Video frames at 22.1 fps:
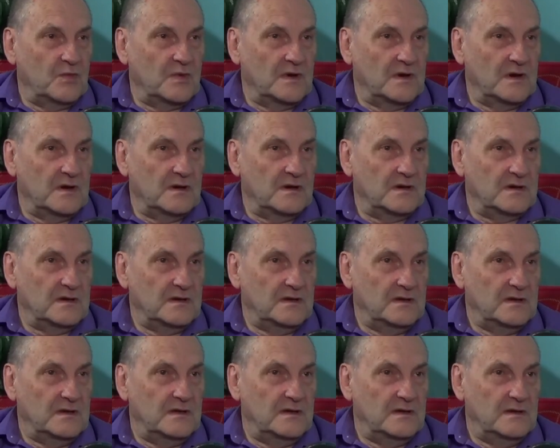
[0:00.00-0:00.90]
were
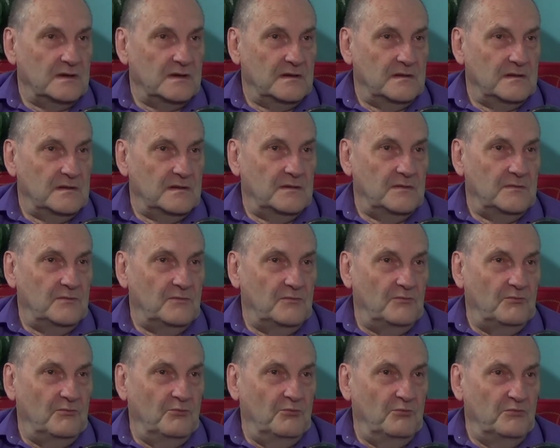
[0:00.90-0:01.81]

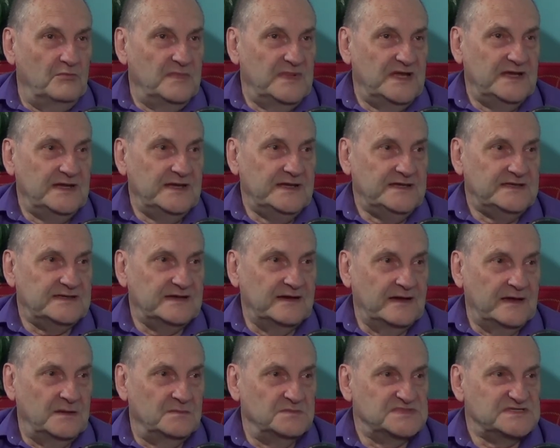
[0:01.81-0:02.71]
many
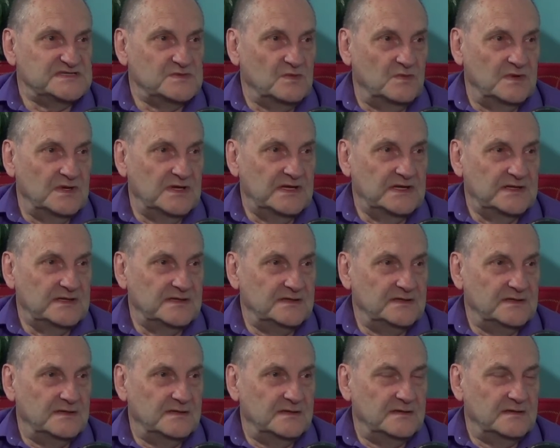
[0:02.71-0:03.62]
times
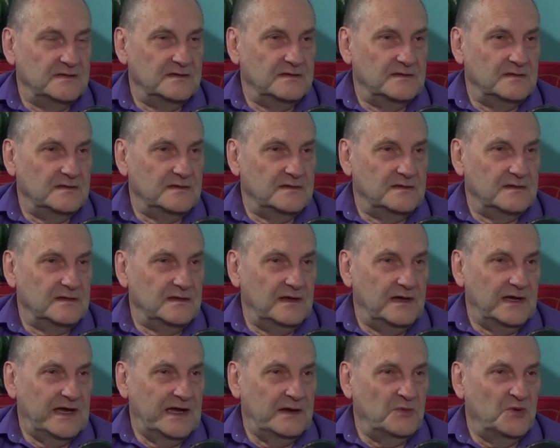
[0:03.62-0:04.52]
when
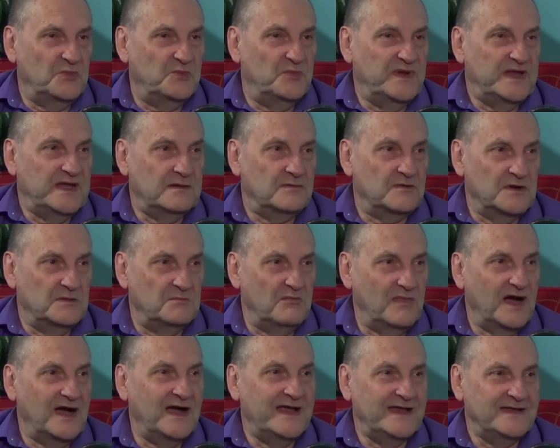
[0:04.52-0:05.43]
I would be
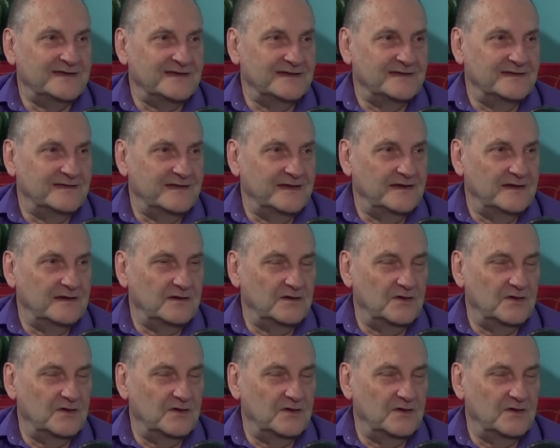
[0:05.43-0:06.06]
reminded that,